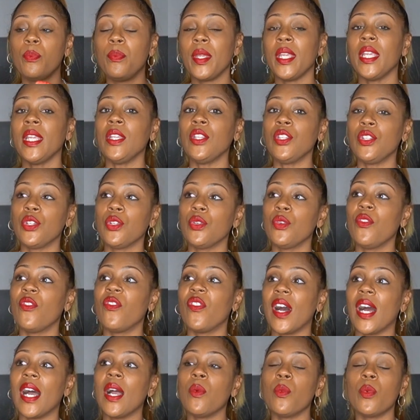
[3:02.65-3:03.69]
Be you,
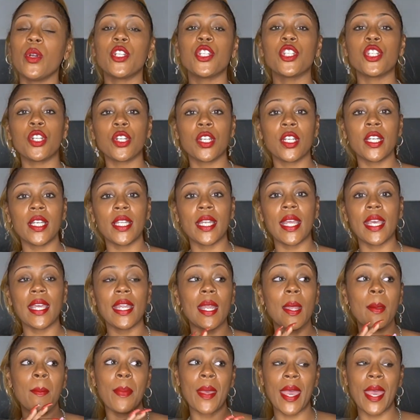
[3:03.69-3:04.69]
find what you're good at and